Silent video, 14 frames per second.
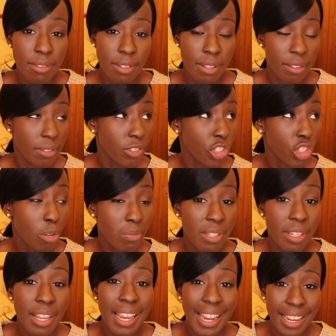the shops
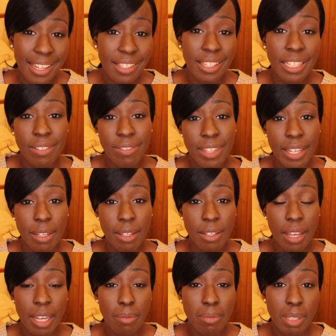asking if they
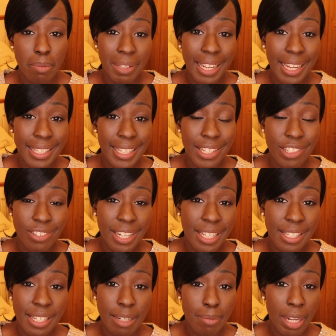supplied that
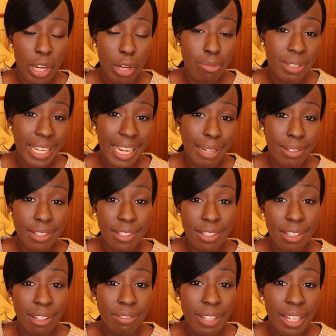dress in my hometown and
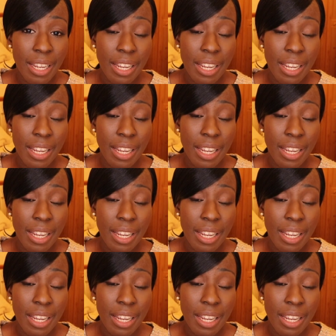stuff.